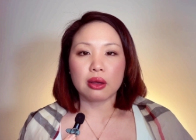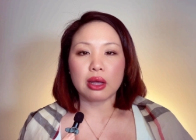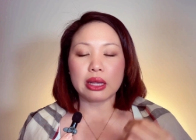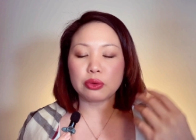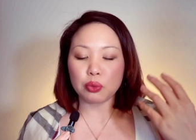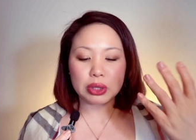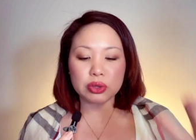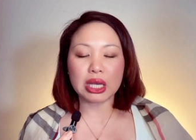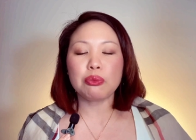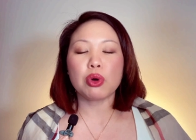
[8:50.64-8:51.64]
And when you
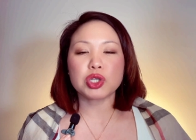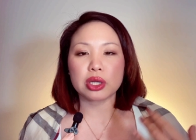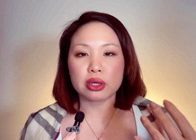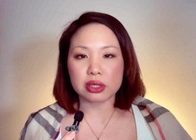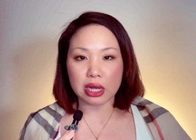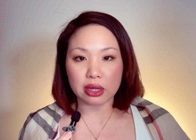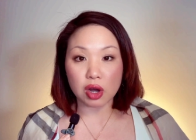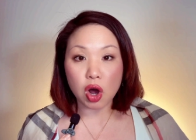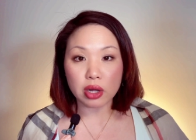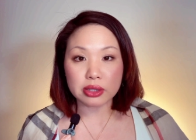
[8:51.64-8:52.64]
keep watching this kind of
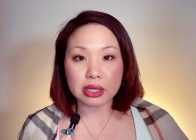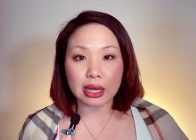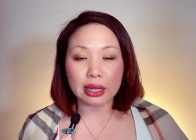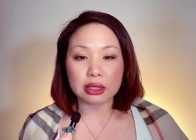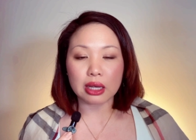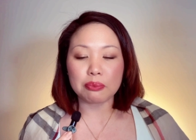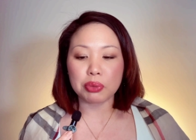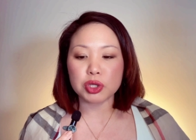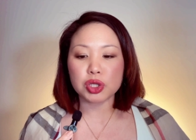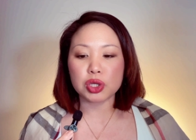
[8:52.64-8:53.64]
content, it
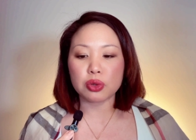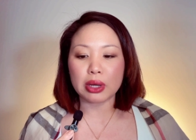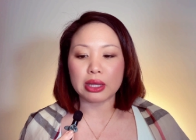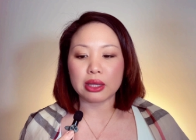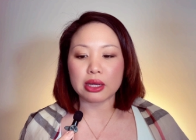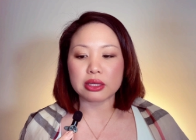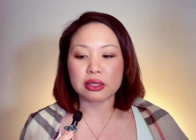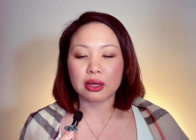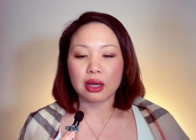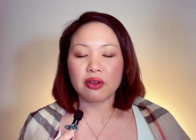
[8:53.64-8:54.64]
puts you in
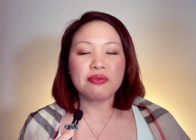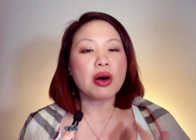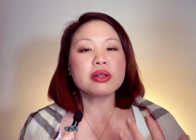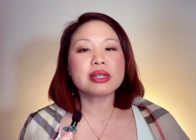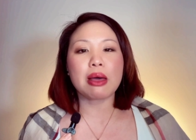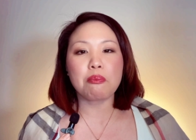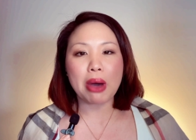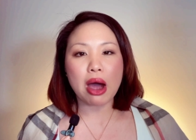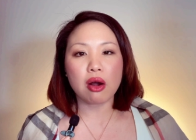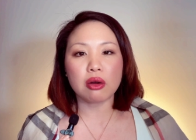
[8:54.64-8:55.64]
this false
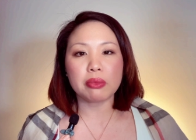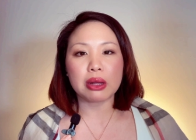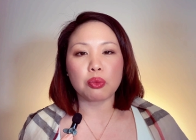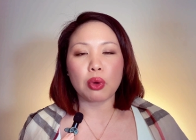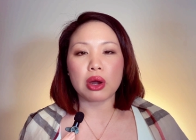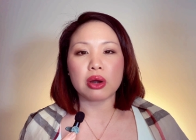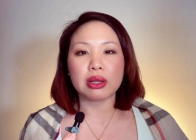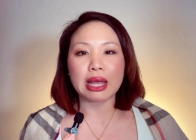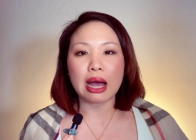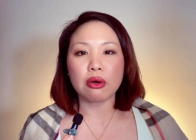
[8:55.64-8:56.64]
empowerment where
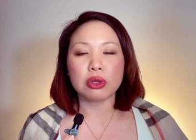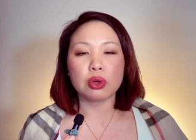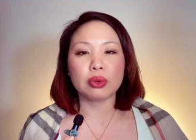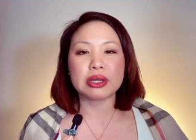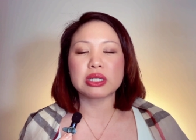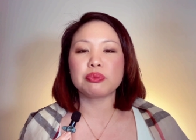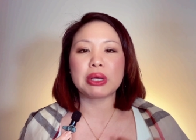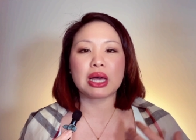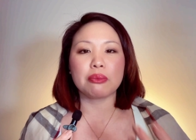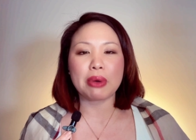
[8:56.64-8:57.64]
now you want to
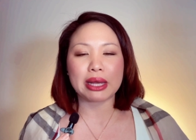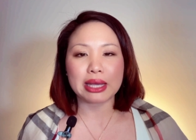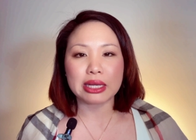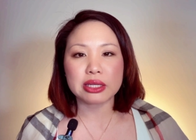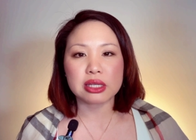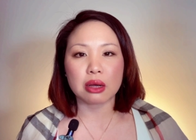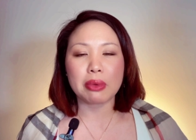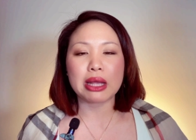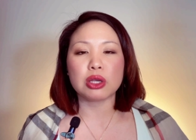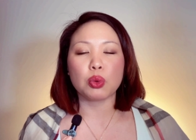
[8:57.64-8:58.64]
speak up against them
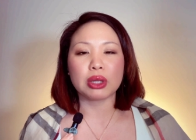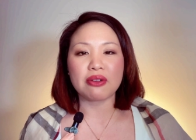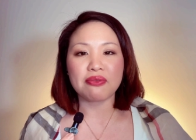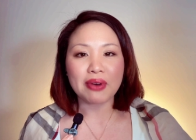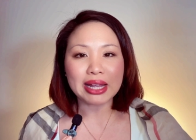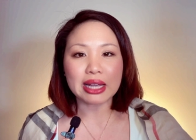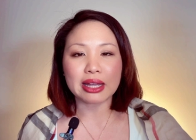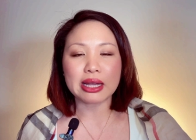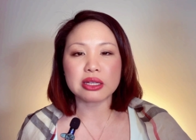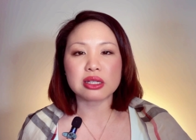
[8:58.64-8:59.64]
and you want to fight
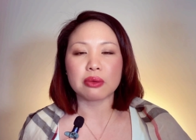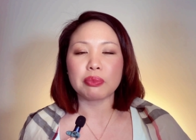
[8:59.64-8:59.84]
against them